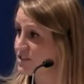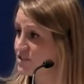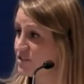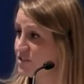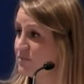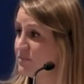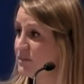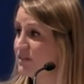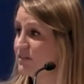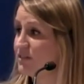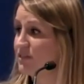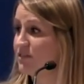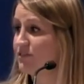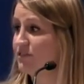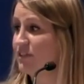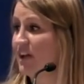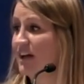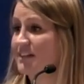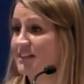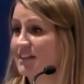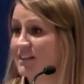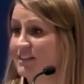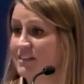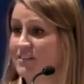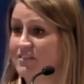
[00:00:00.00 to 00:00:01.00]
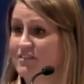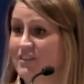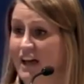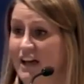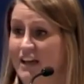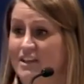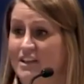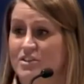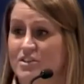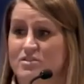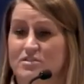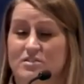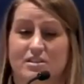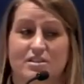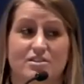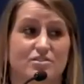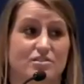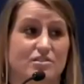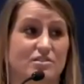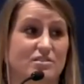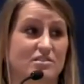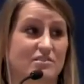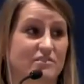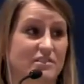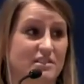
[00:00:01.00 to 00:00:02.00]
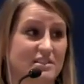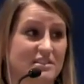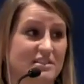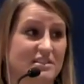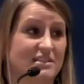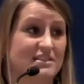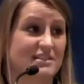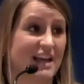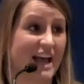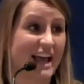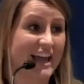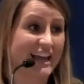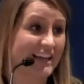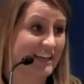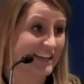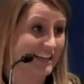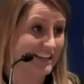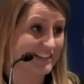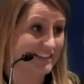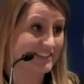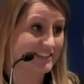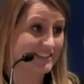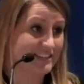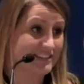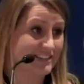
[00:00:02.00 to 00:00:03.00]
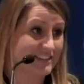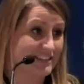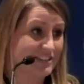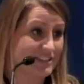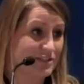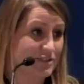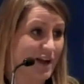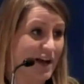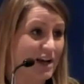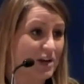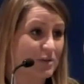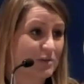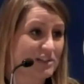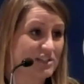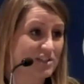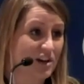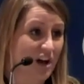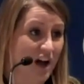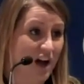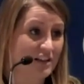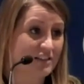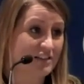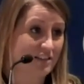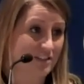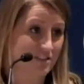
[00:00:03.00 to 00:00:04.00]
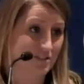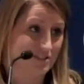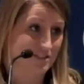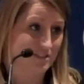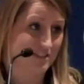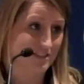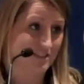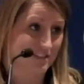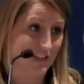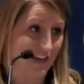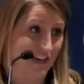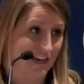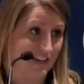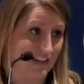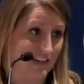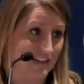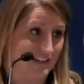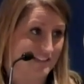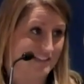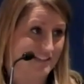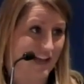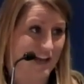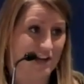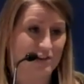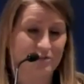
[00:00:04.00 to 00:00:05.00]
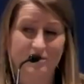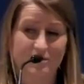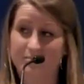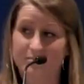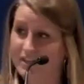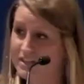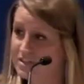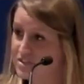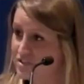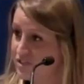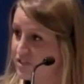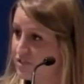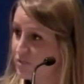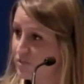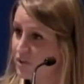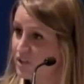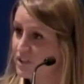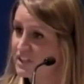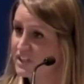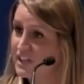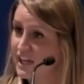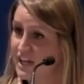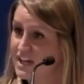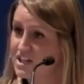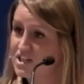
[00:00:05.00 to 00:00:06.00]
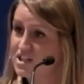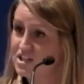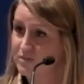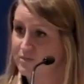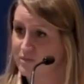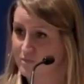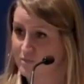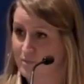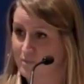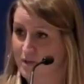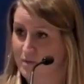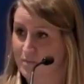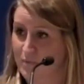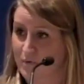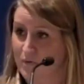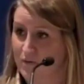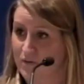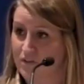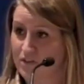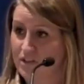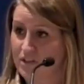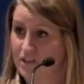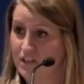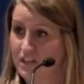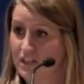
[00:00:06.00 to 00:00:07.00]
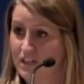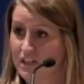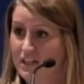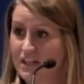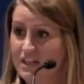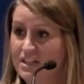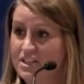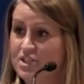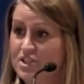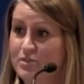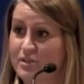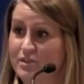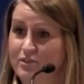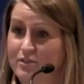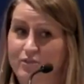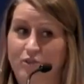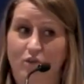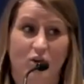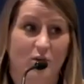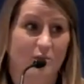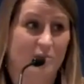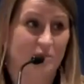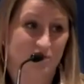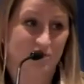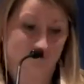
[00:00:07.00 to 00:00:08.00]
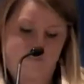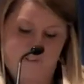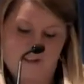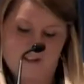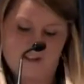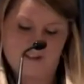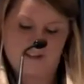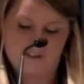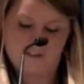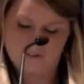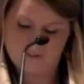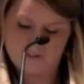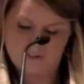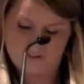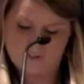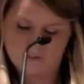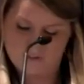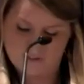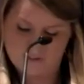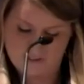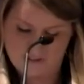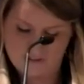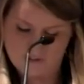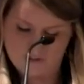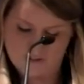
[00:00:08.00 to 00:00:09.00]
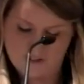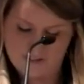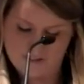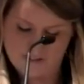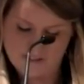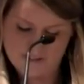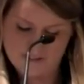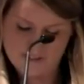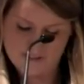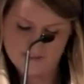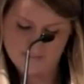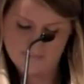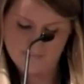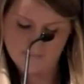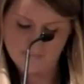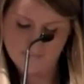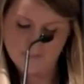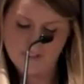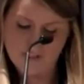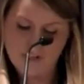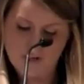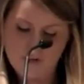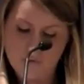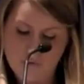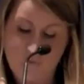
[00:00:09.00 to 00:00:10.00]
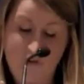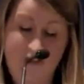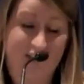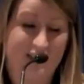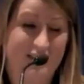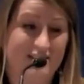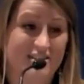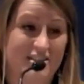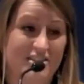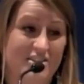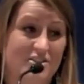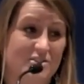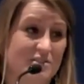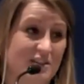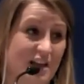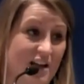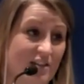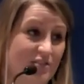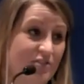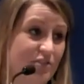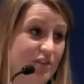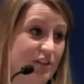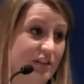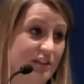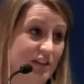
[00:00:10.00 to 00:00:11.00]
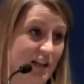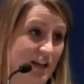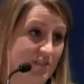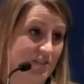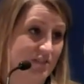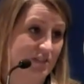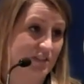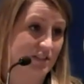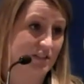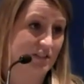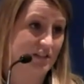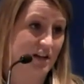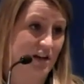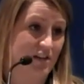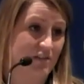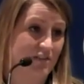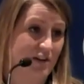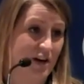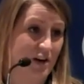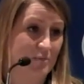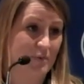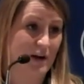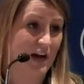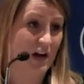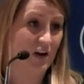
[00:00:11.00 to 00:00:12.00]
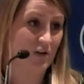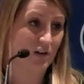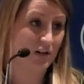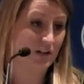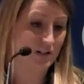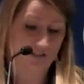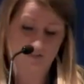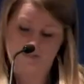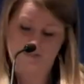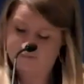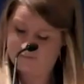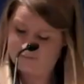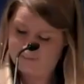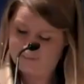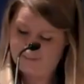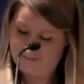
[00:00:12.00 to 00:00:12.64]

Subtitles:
should be reflecting the values and interests of the societies. So how do we talk to those societies? How do we make sure that we're engaging with people to inform those values and those interests? We need to use every lever of our power,